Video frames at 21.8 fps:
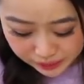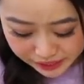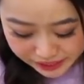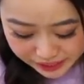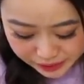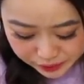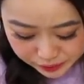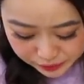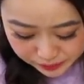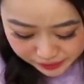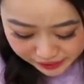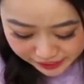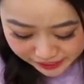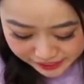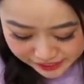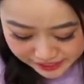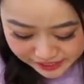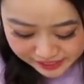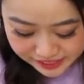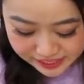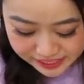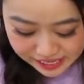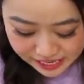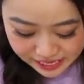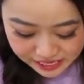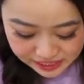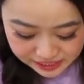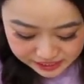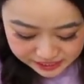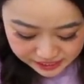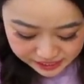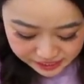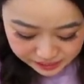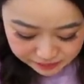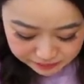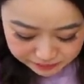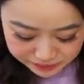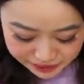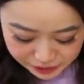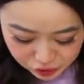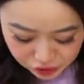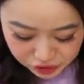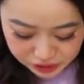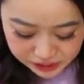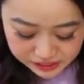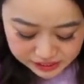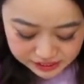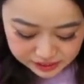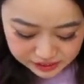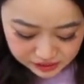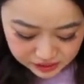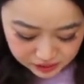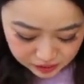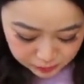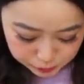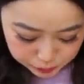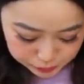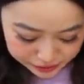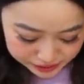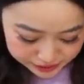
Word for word: going to indent in my cheese a little